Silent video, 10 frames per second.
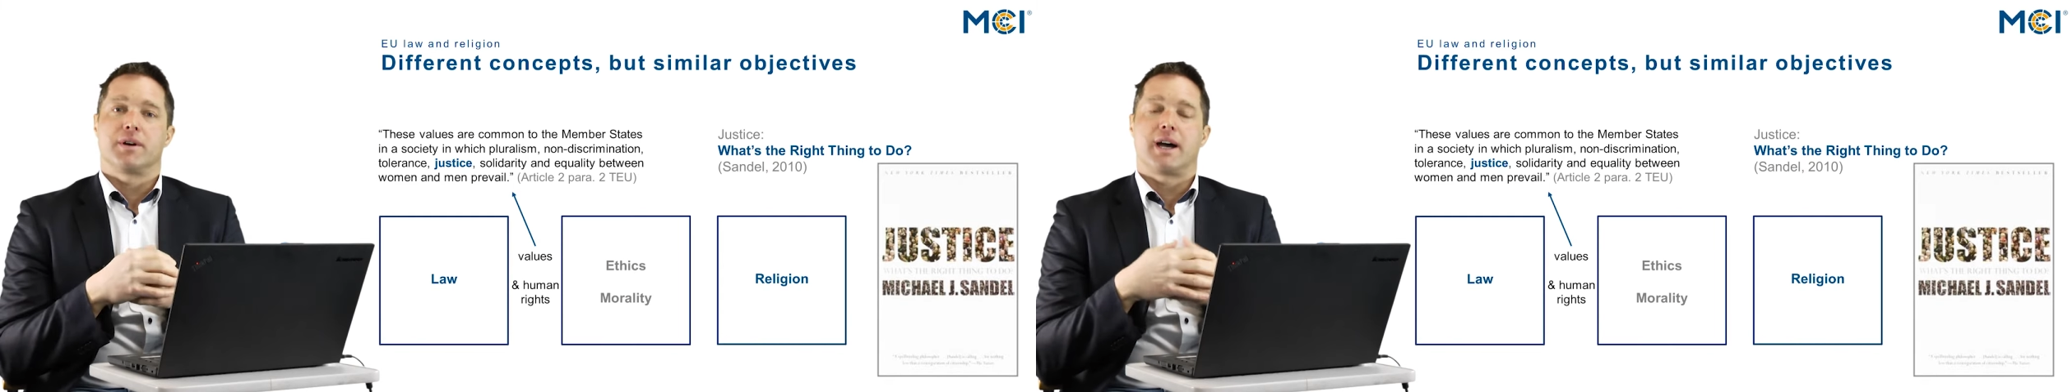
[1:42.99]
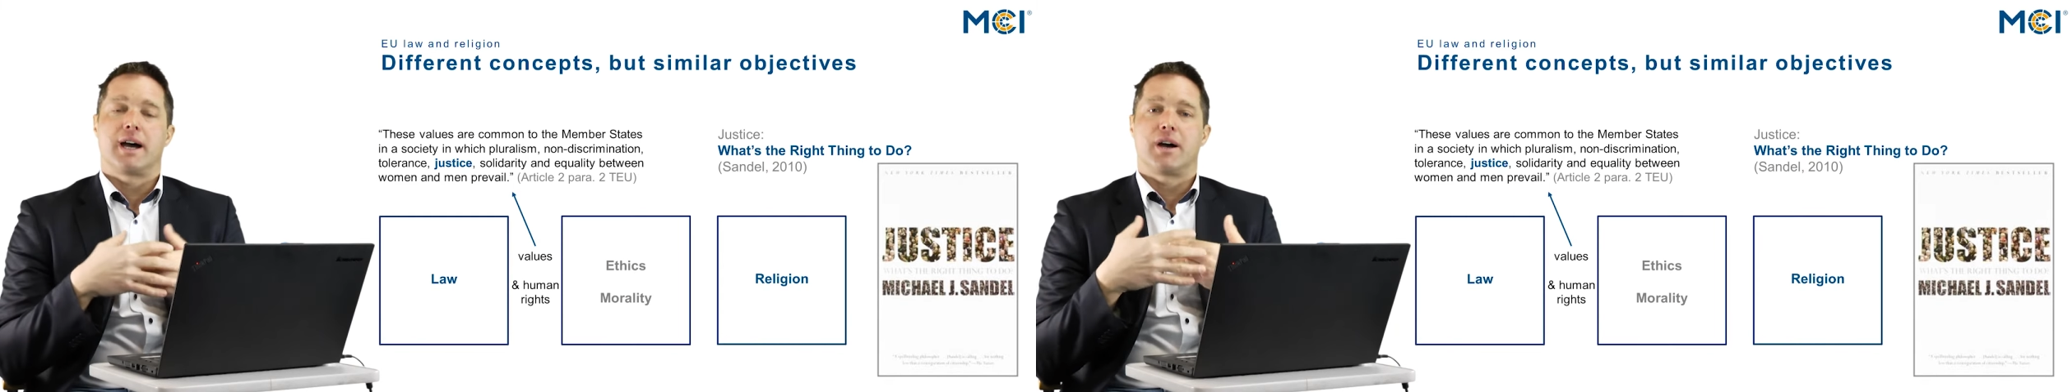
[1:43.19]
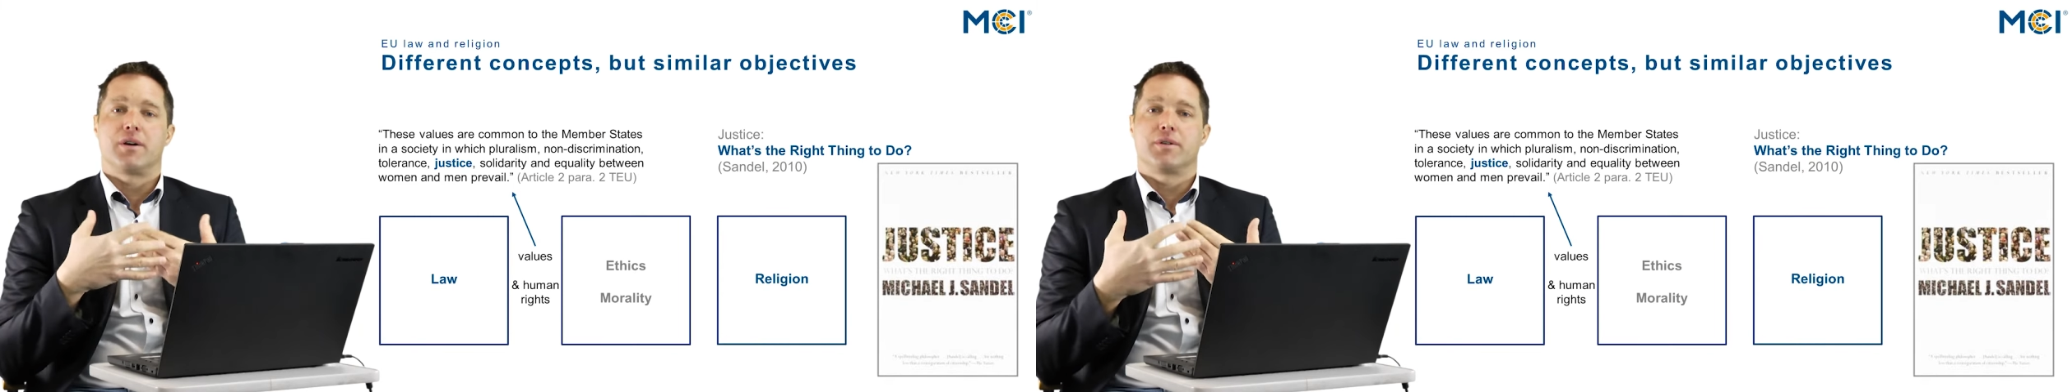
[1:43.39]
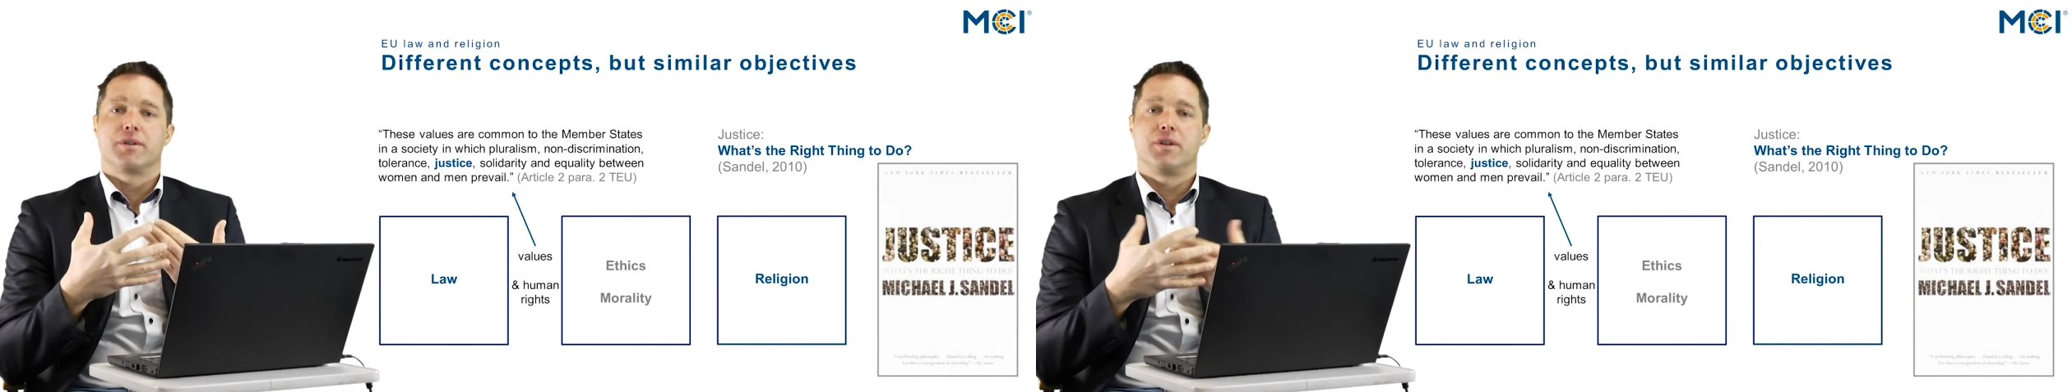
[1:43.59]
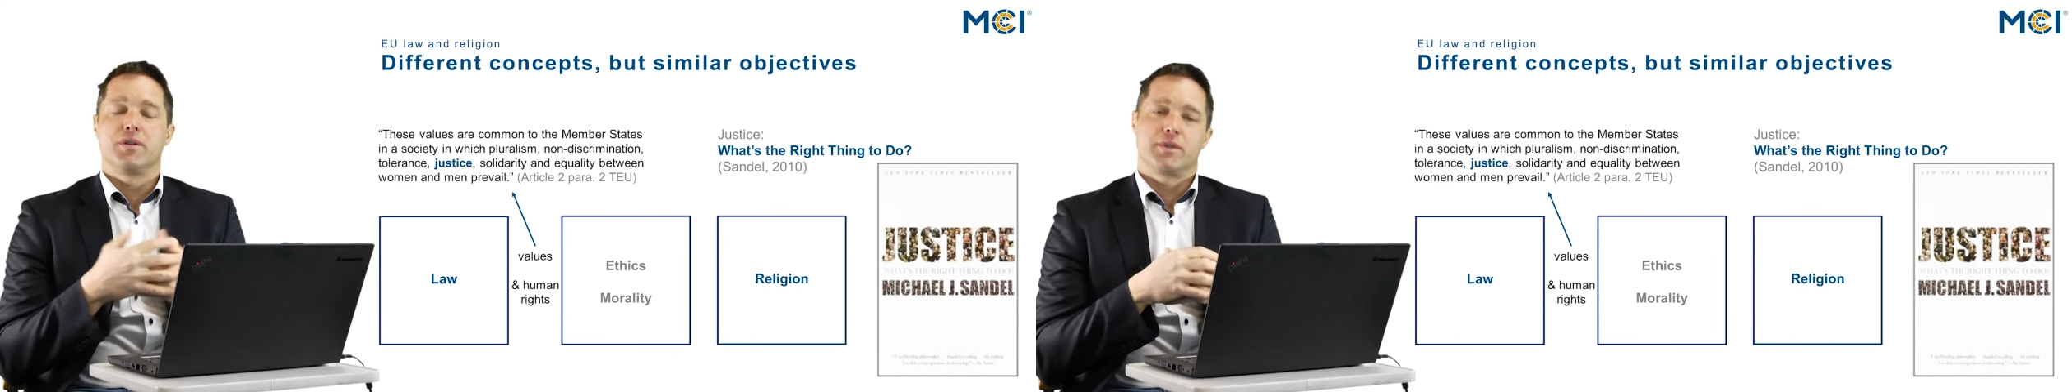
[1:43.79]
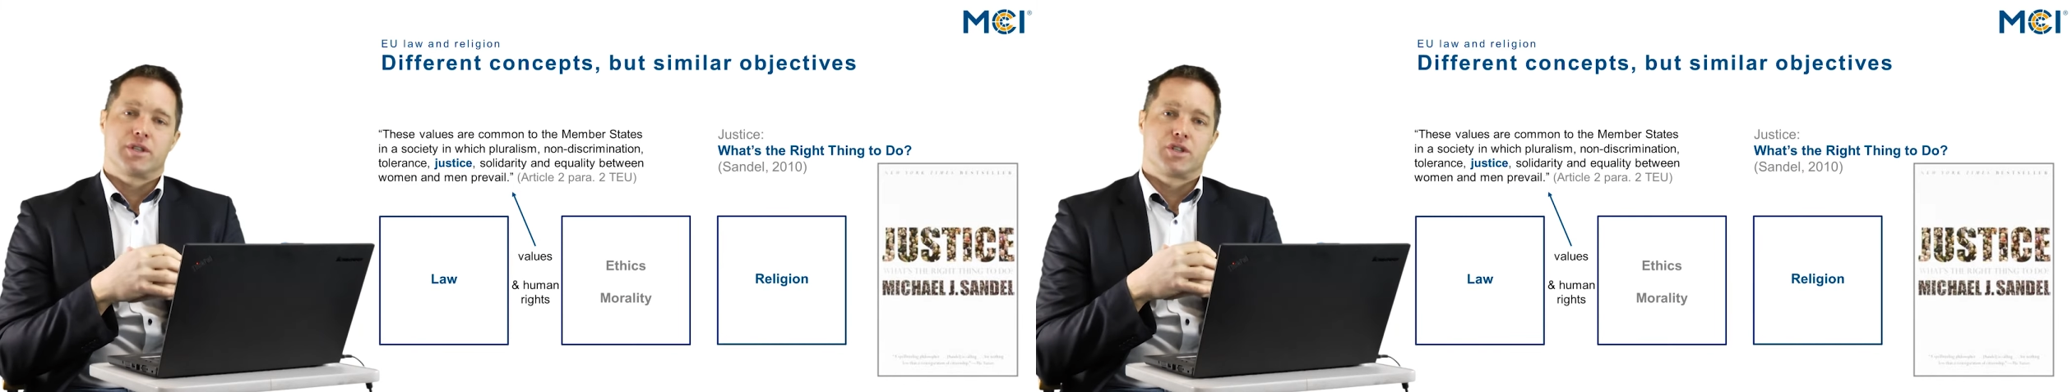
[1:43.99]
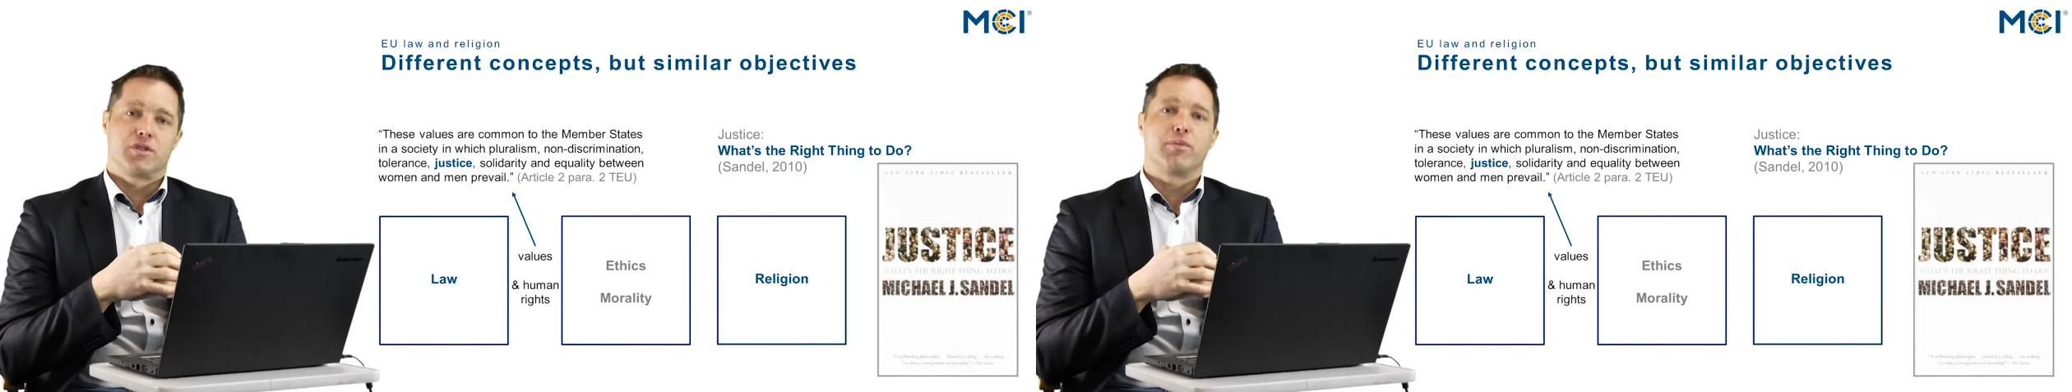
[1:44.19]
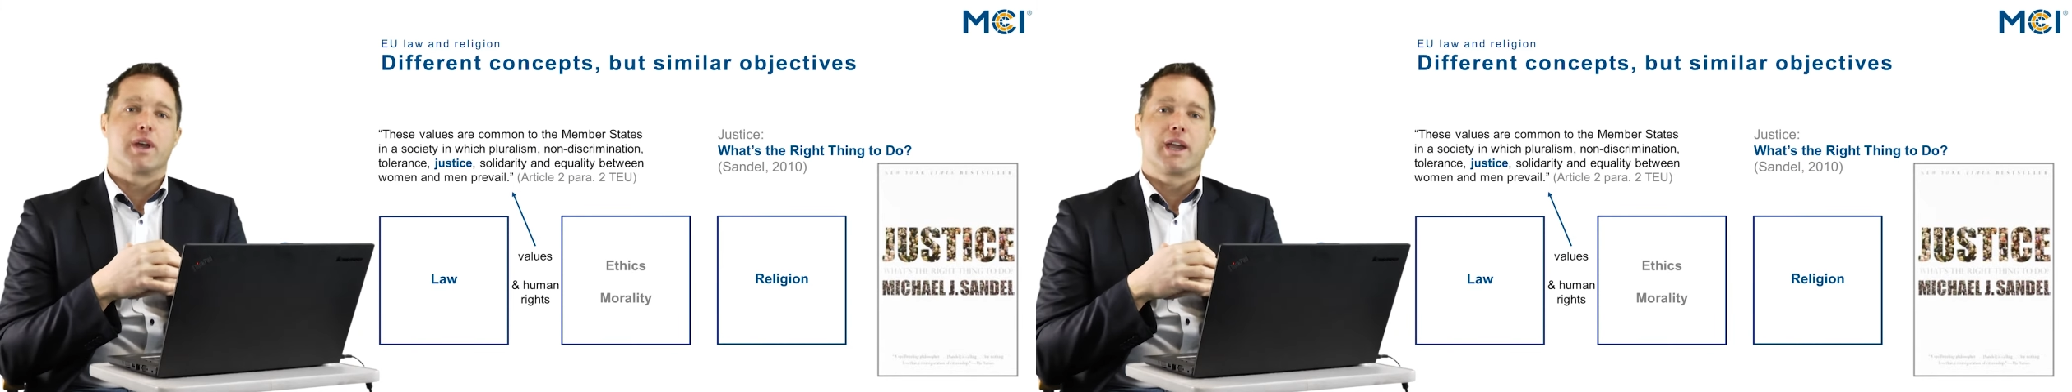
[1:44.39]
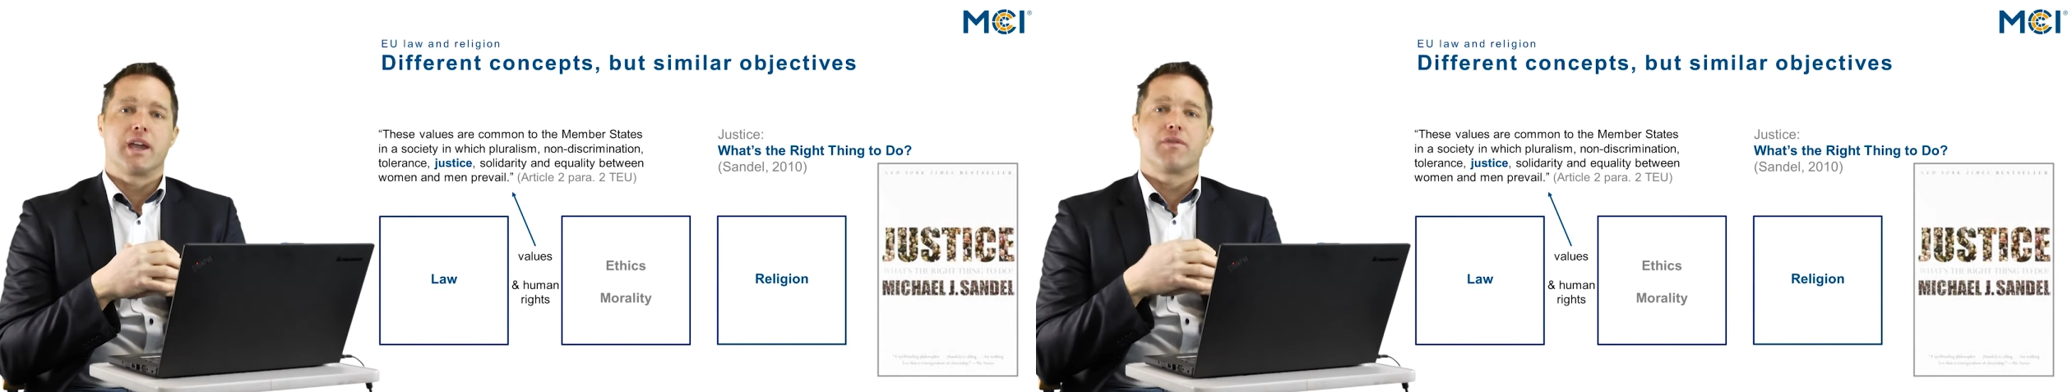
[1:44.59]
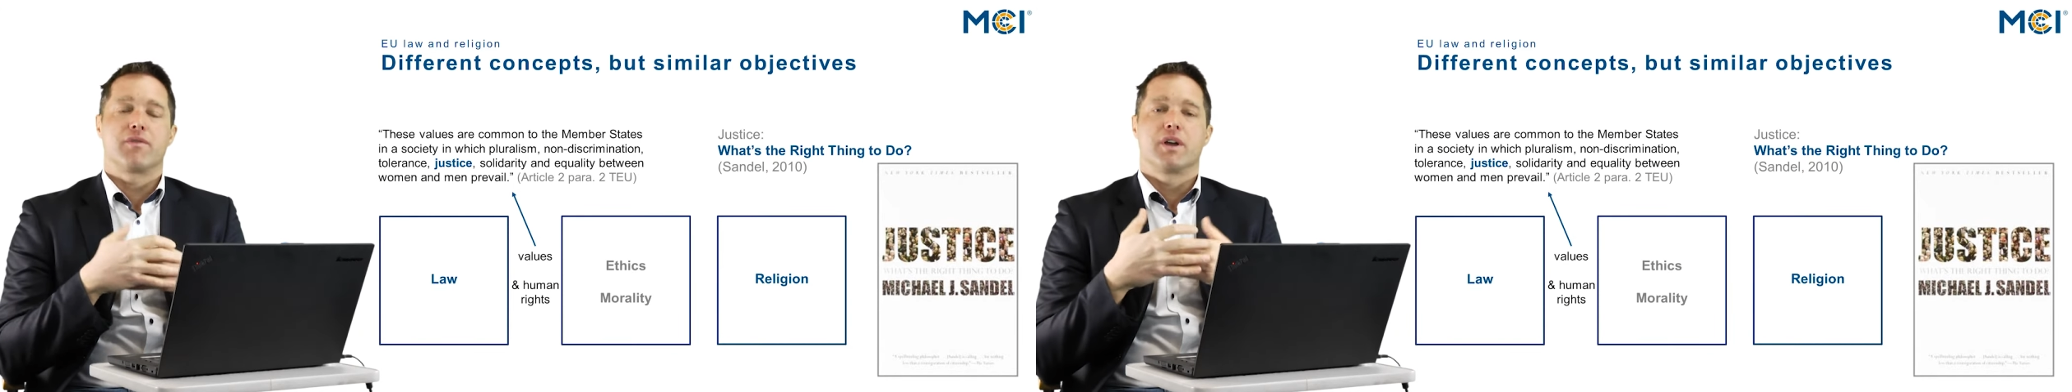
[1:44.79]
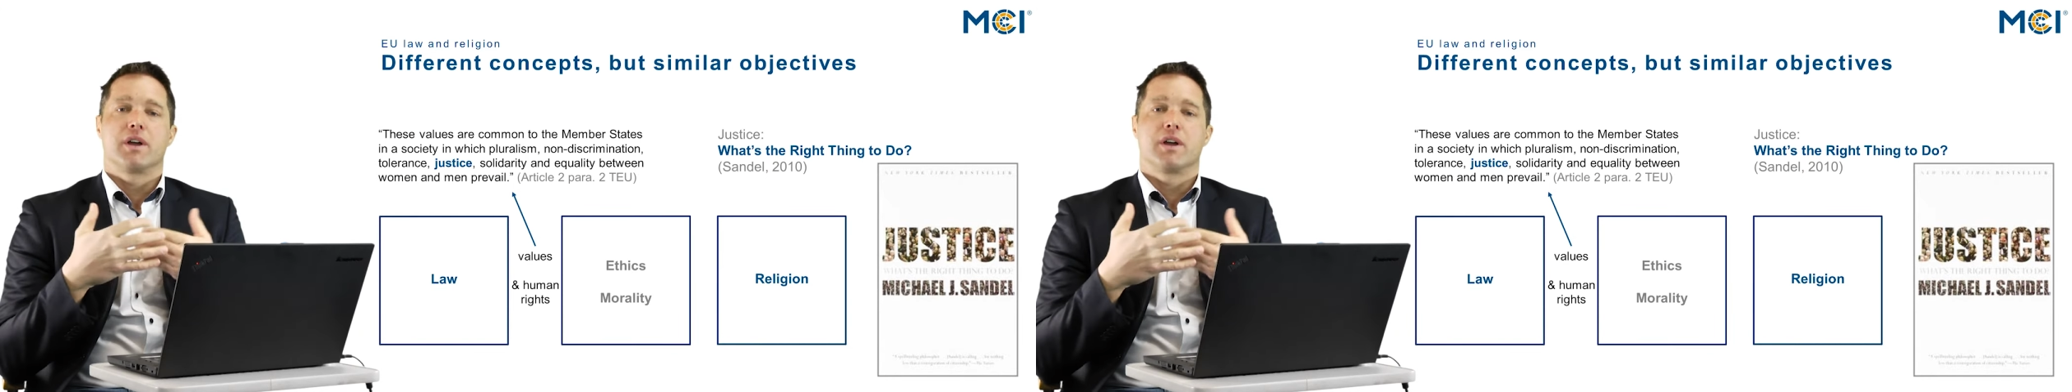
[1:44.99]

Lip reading: how humans should behave,